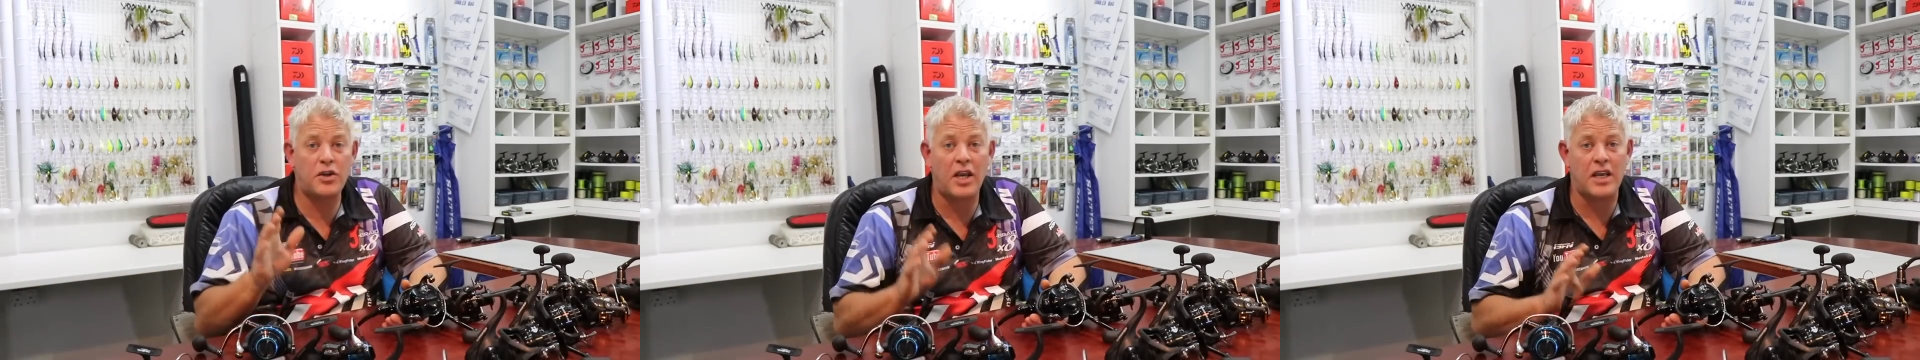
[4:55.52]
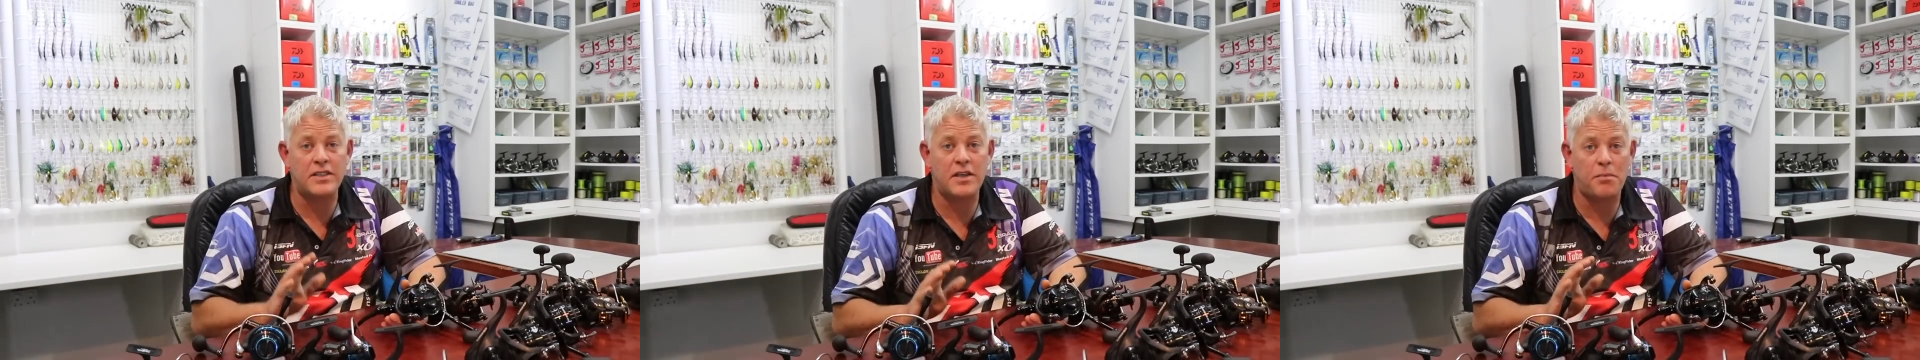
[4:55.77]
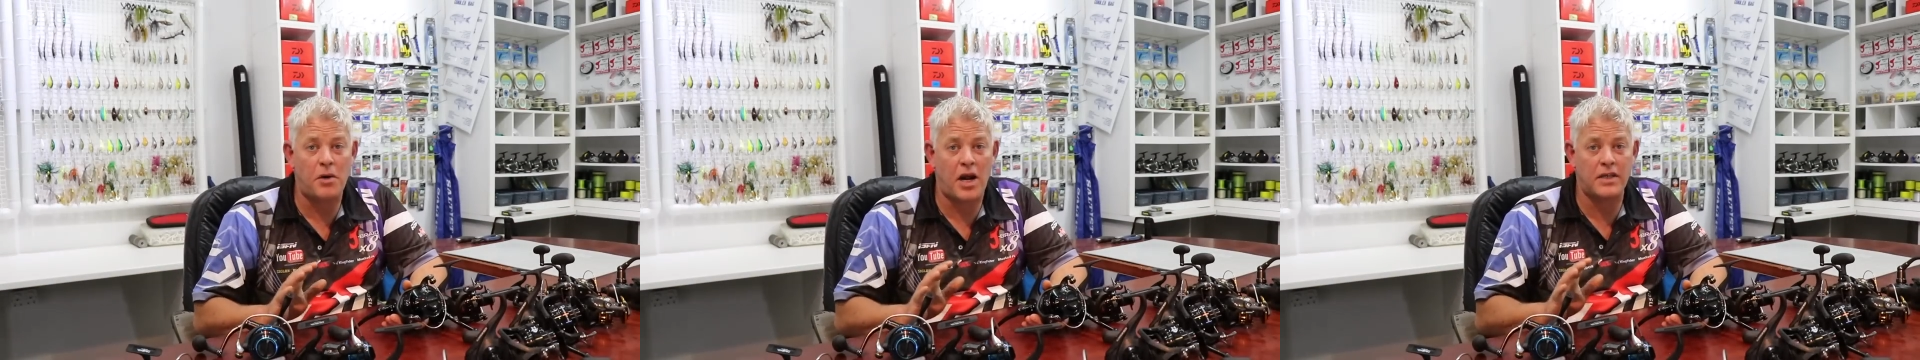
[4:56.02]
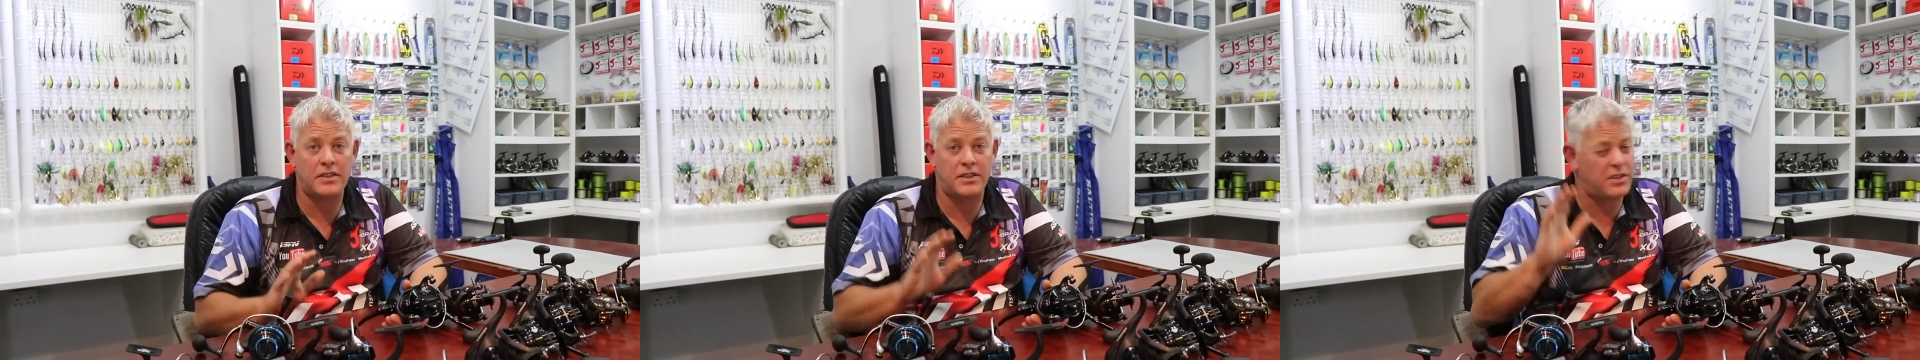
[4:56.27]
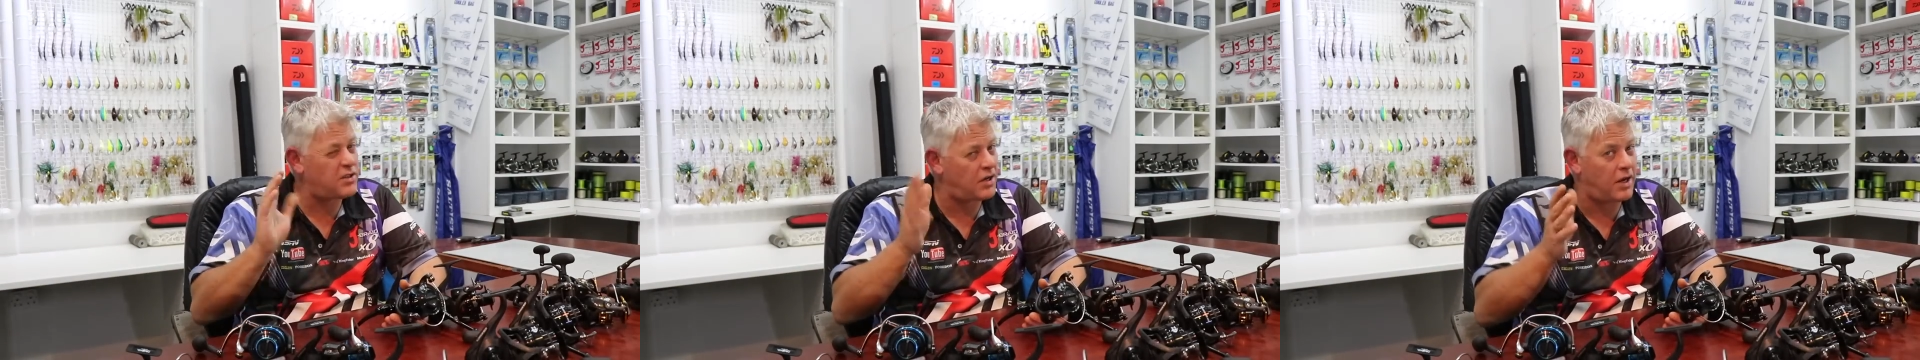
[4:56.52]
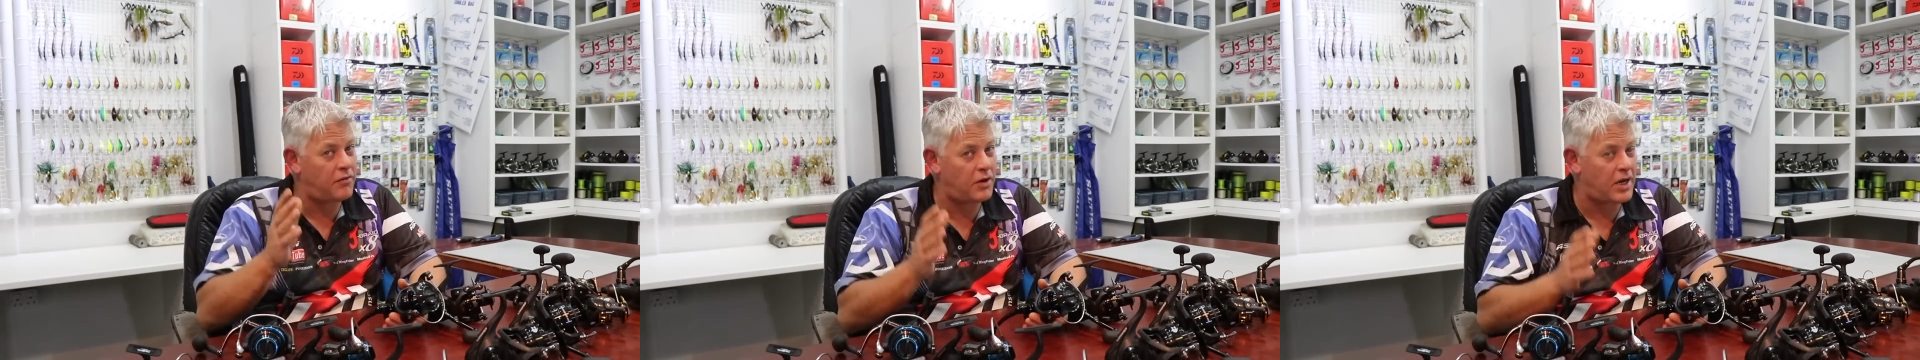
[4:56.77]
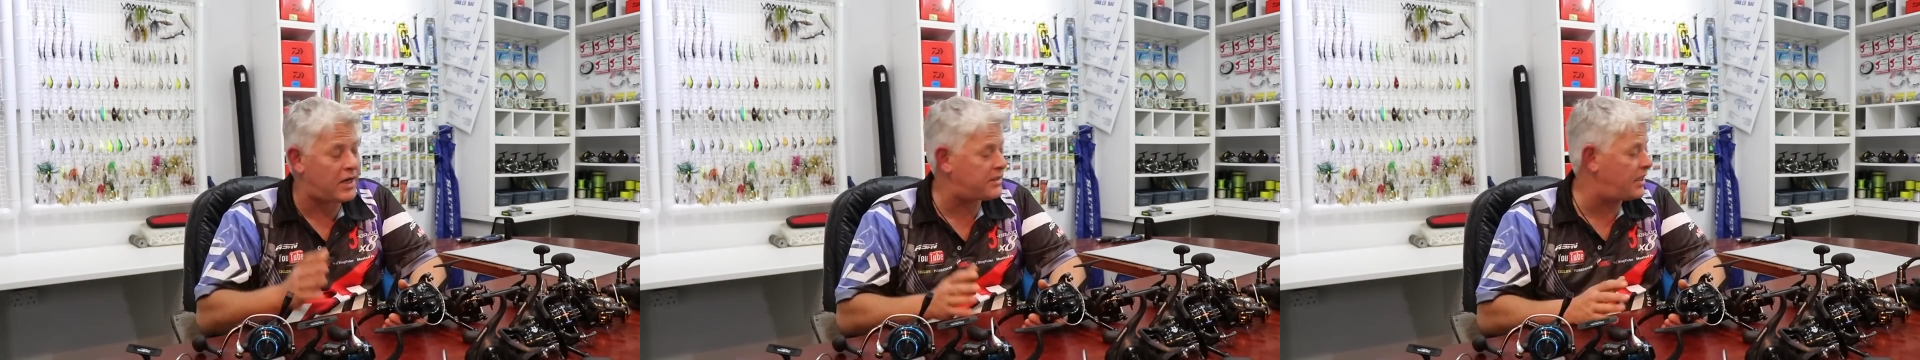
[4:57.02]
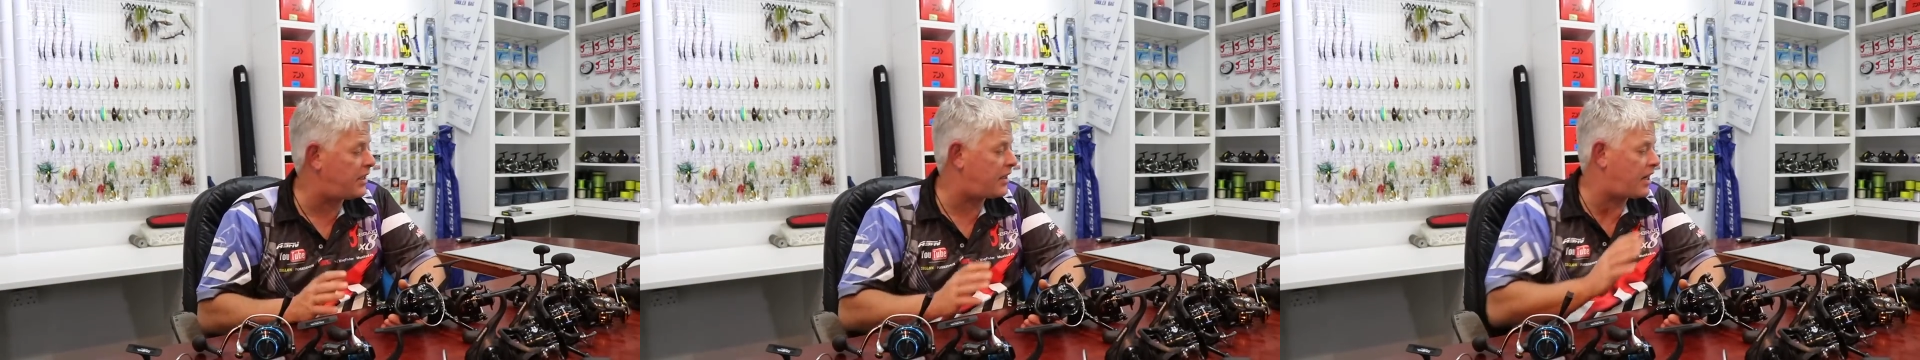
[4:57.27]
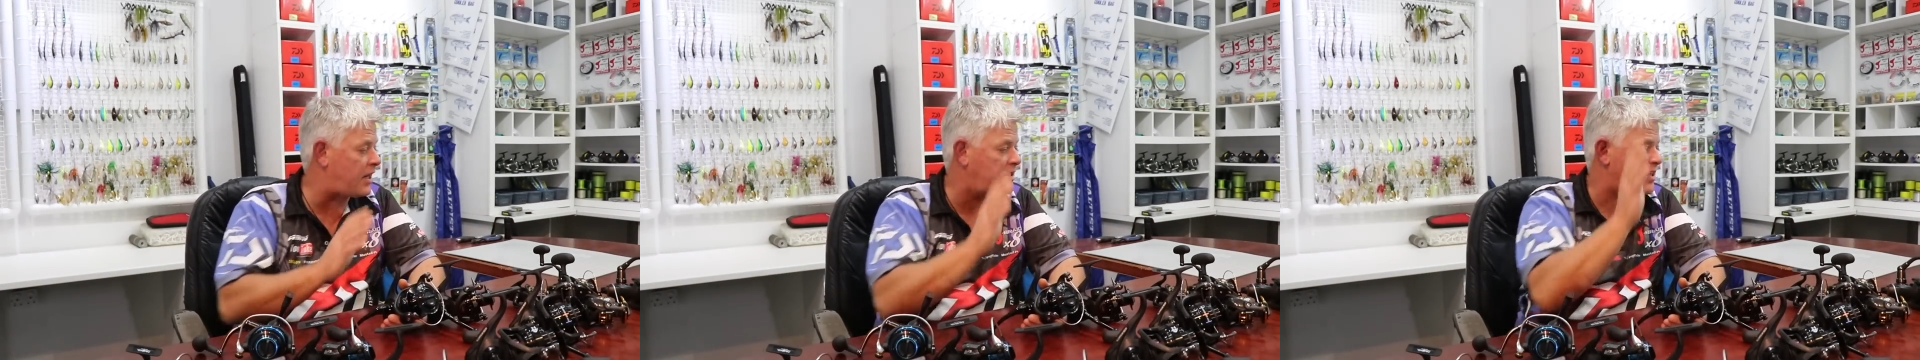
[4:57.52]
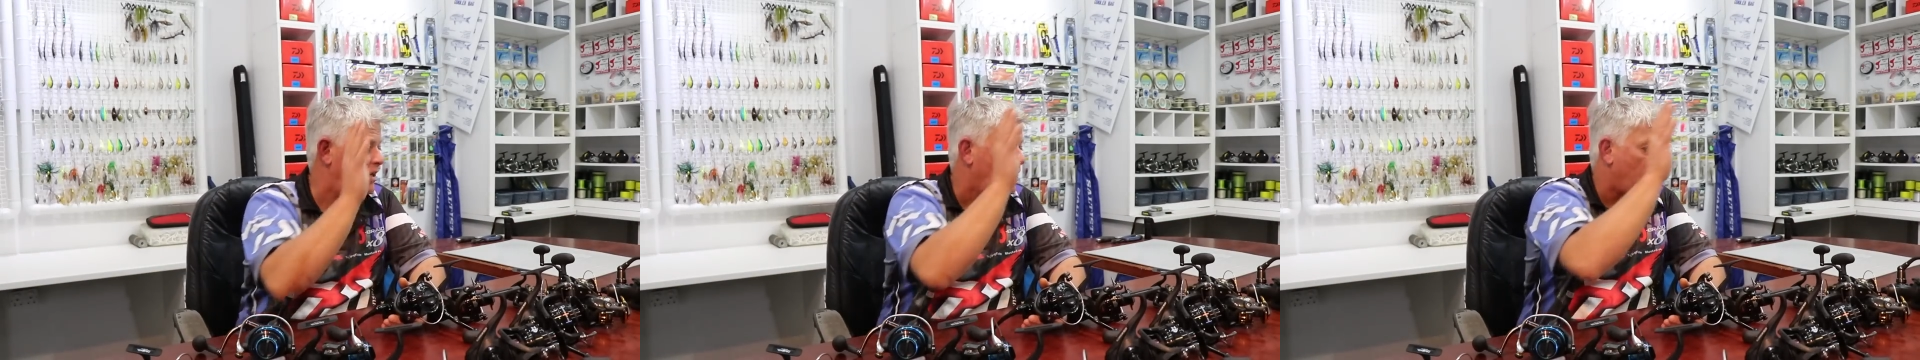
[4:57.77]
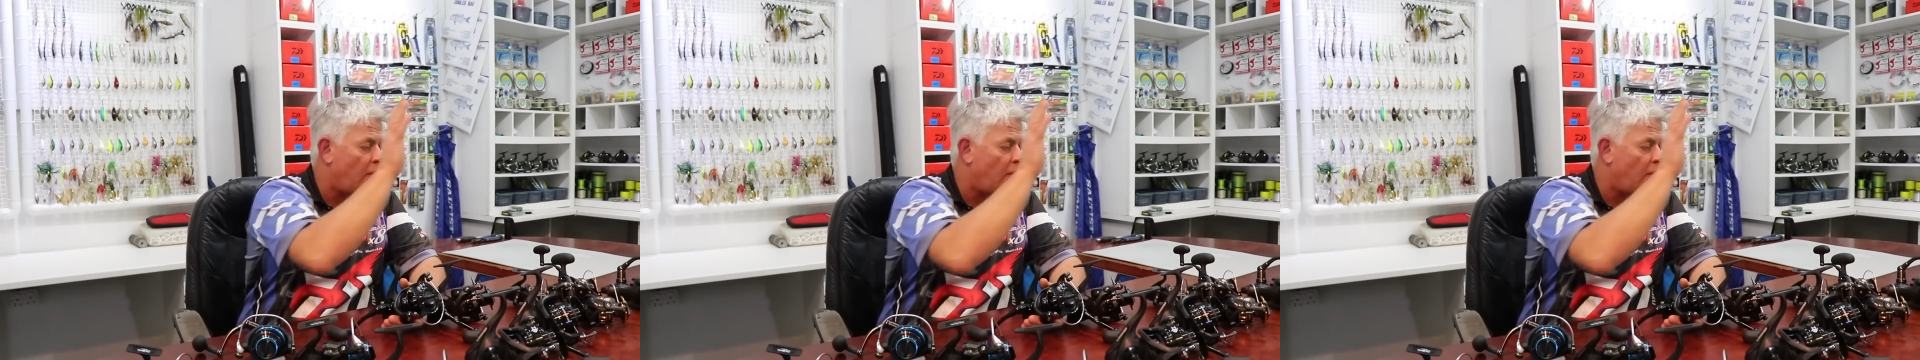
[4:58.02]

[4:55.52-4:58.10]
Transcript: to guess the prices, just to give you guys an indication,